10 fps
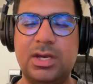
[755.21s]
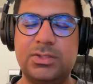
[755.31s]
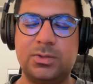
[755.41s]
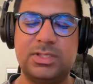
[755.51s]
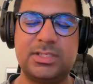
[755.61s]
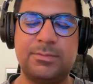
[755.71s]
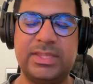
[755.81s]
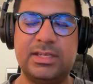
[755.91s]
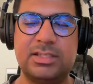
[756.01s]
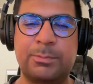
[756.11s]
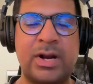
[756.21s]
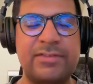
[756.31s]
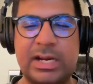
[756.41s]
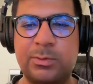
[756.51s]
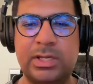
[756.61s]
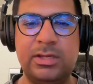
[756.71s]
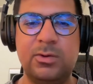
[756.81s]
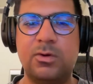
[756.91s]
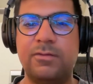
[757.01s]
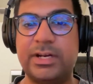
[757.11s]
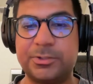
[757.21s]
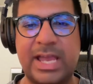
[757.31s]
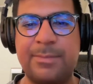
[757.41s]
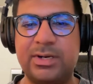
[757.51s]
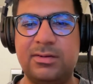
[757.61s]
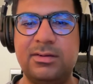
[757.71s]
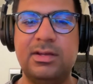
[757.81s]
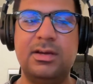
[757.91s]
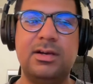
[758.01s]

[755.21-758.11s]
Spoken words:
So these could be things like private equity or venture capital.